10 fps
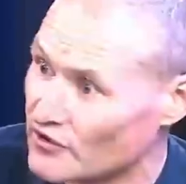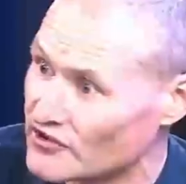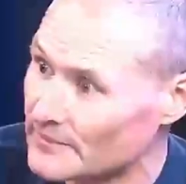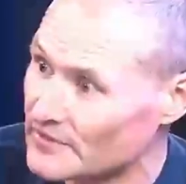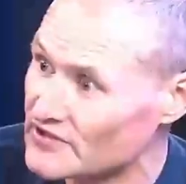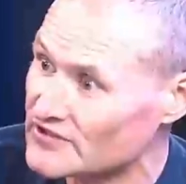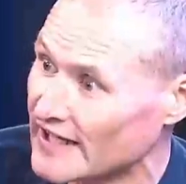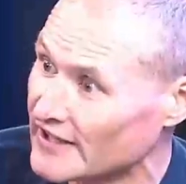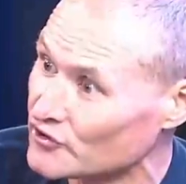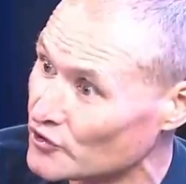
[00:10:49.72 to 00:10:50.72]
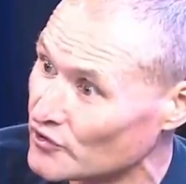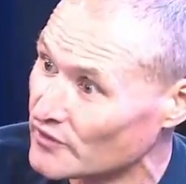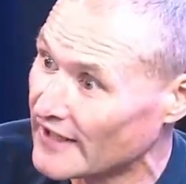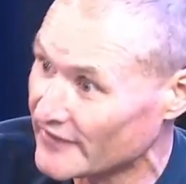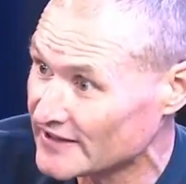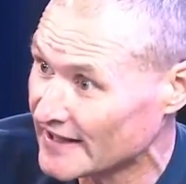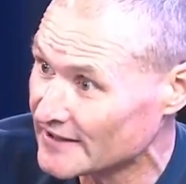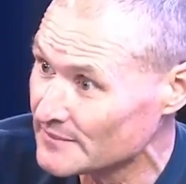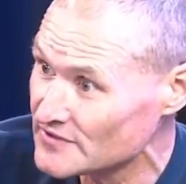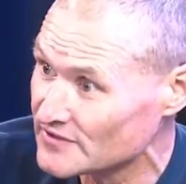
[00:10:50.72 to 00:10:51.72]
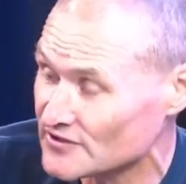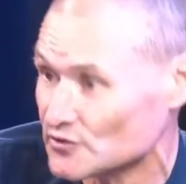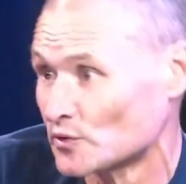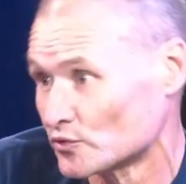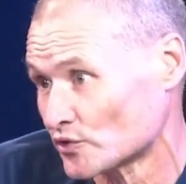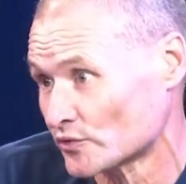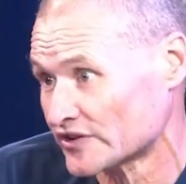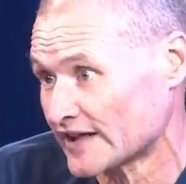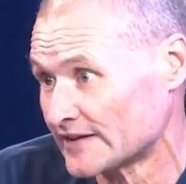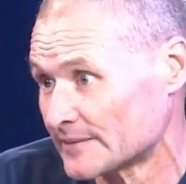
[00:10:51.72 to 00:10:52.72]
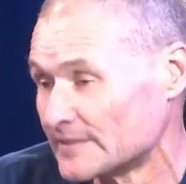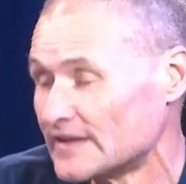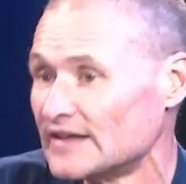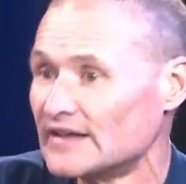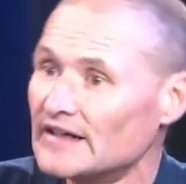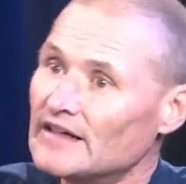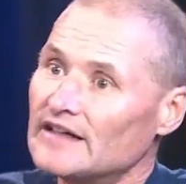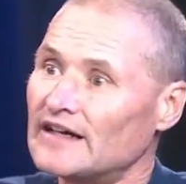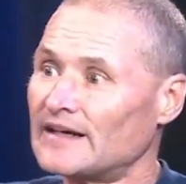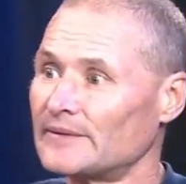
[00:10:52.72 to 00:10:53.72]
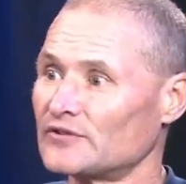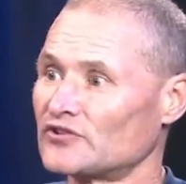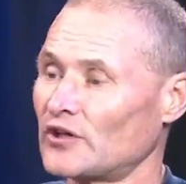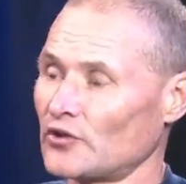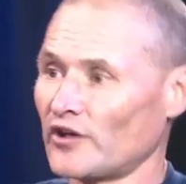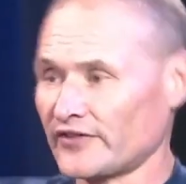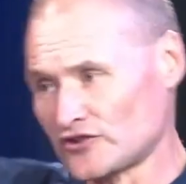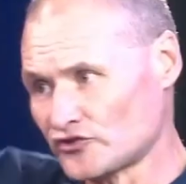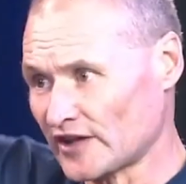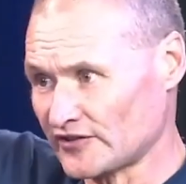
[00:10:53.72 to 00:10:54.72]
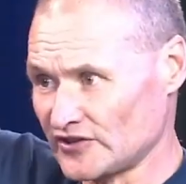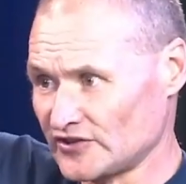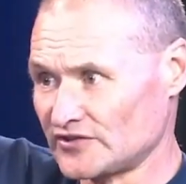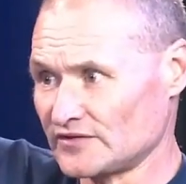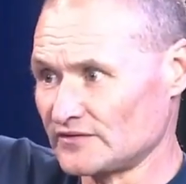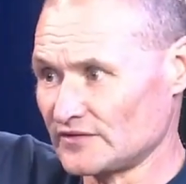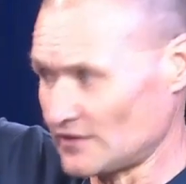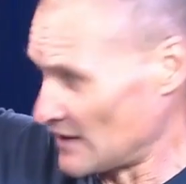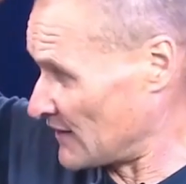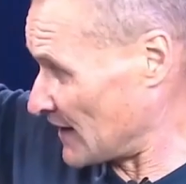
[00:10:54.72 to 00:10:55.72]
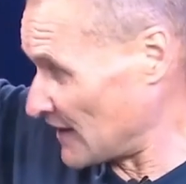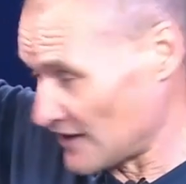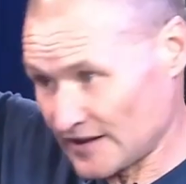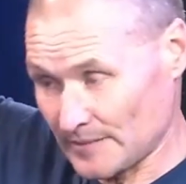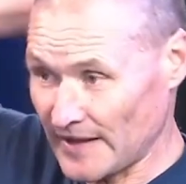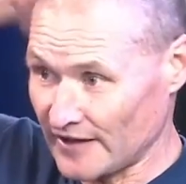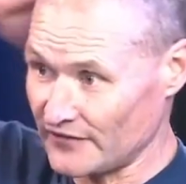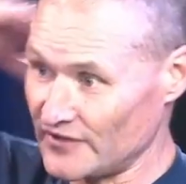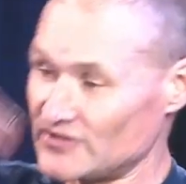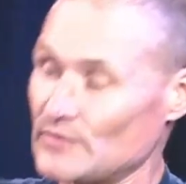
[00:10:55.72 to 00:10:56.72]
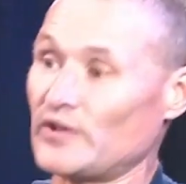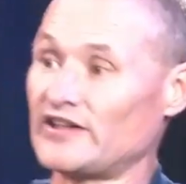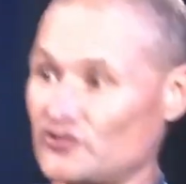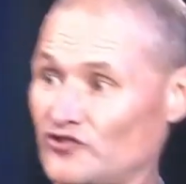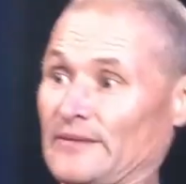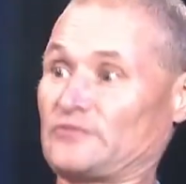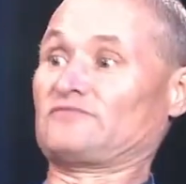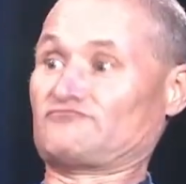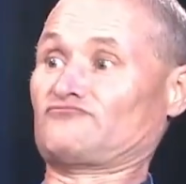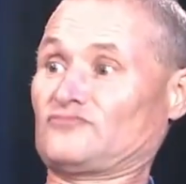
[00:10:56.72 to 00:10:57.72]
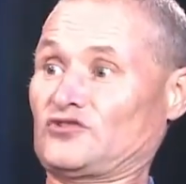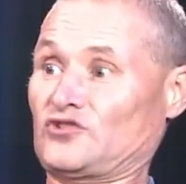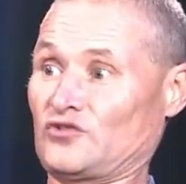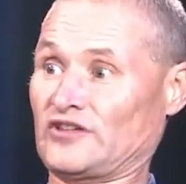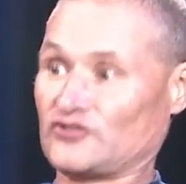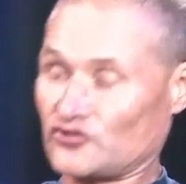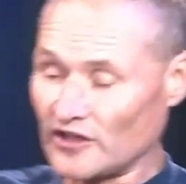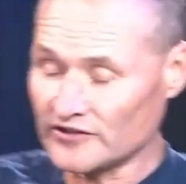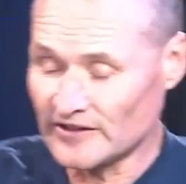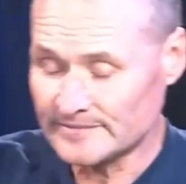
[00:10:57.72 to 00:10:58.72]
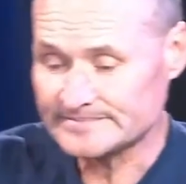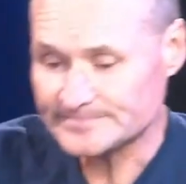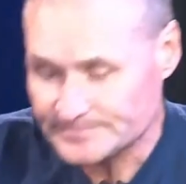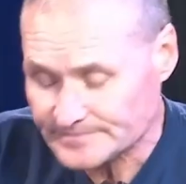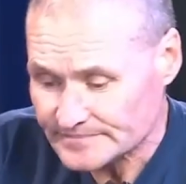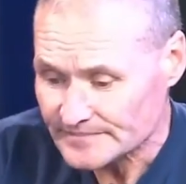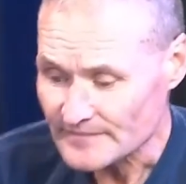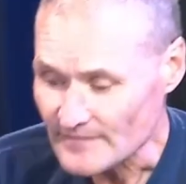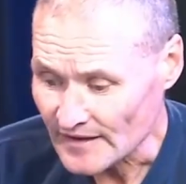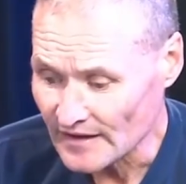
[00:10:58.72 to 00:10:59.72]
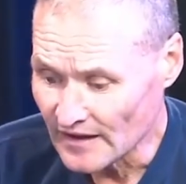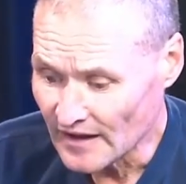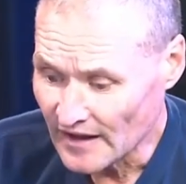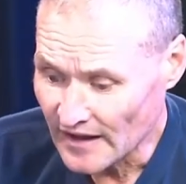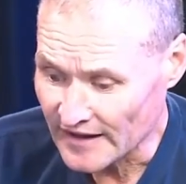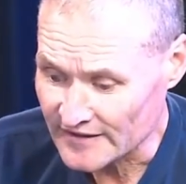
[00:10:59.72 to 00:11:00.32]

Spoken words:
jumpers and 2 other tandems, because we were doing tandem. So like the instructors are there at the back of us and we're strapped to the instructor. And